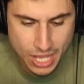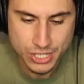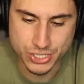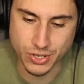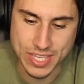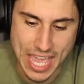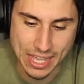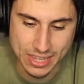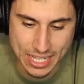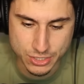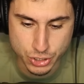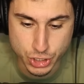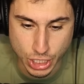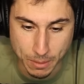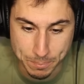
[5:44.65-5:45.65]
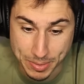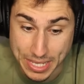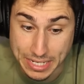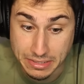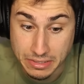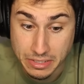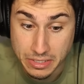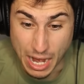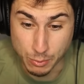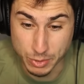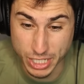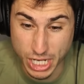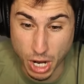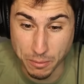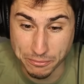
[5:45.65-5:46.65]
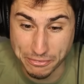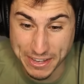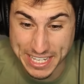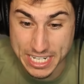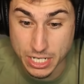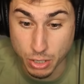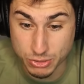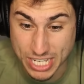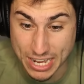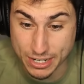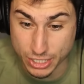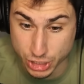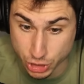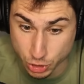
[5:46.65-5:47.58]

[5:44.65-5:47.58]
So yeah, let's jump in. I really hope Vicky knows how to